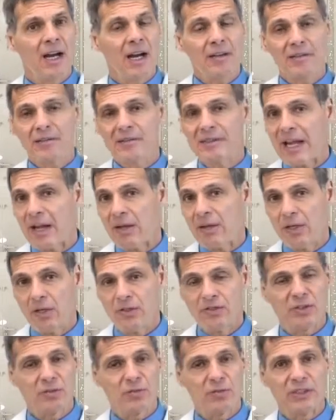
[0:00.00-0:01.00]
other
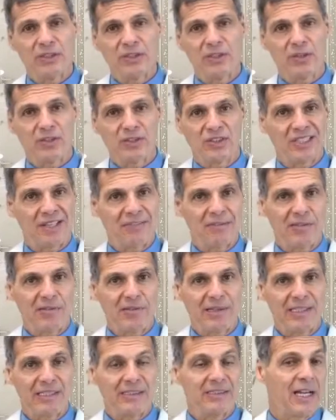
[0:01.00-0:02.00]
downloads and resources I've
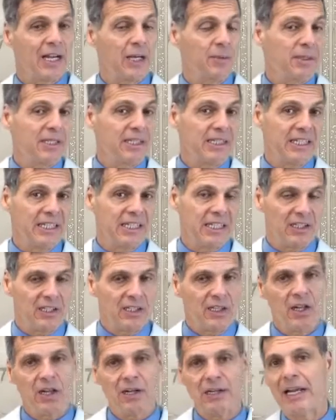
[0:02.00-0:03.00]
created to help you lead a
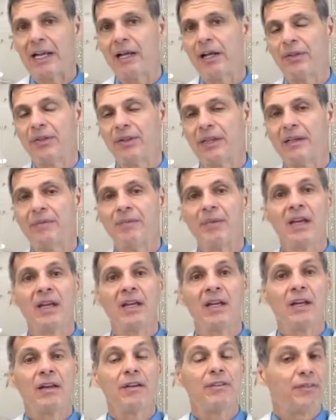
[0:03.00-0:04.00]
long, healthy,
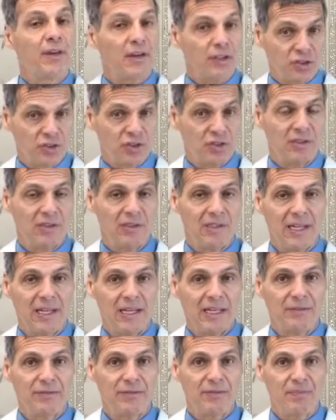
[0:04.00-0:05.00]
functional
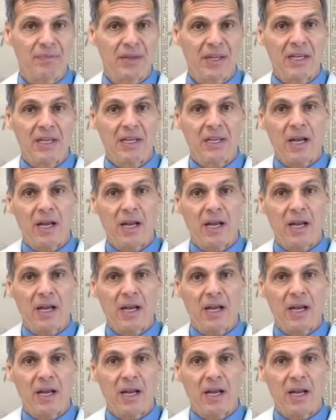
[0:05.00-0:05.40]
life.